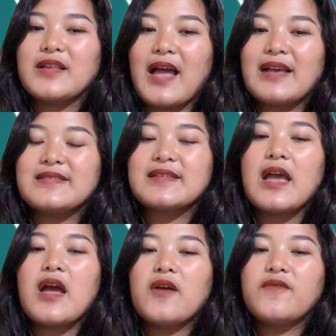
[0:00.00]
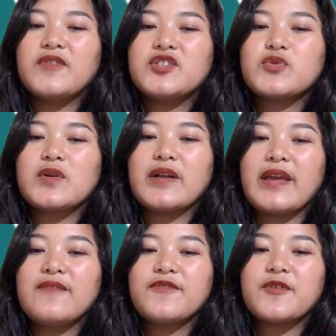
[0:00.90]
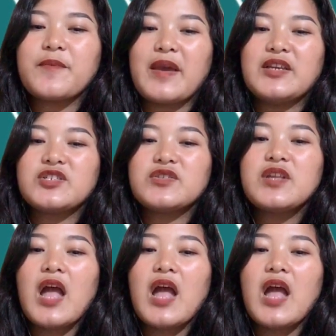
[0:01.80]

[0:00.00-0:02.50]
as visual information